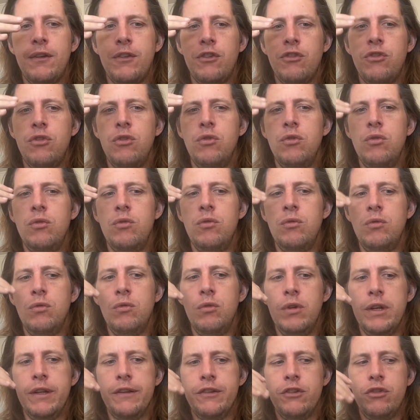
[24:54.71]
It's
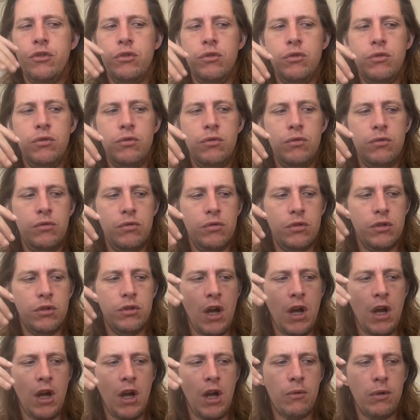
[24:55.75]
too
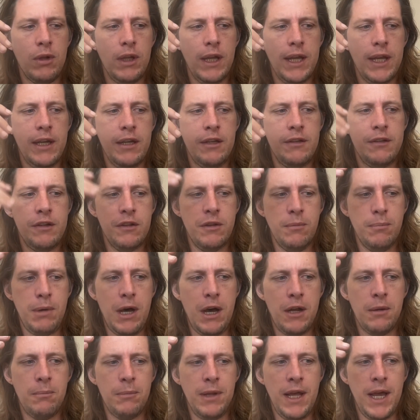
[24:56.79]
not related to the
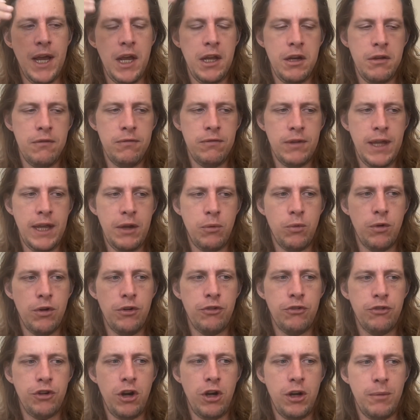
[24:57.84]
bottom line of like, we're
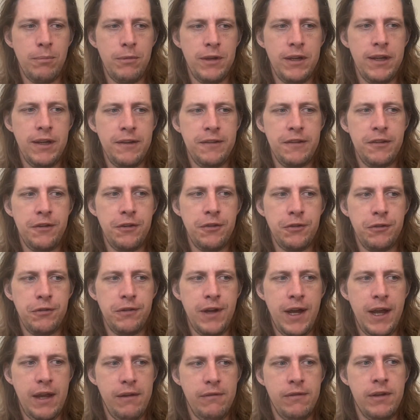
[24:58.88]
a startup that needs to
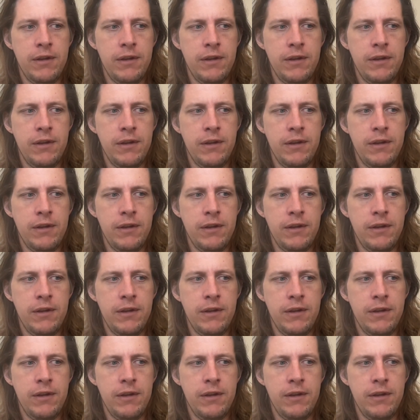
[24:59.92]
survive.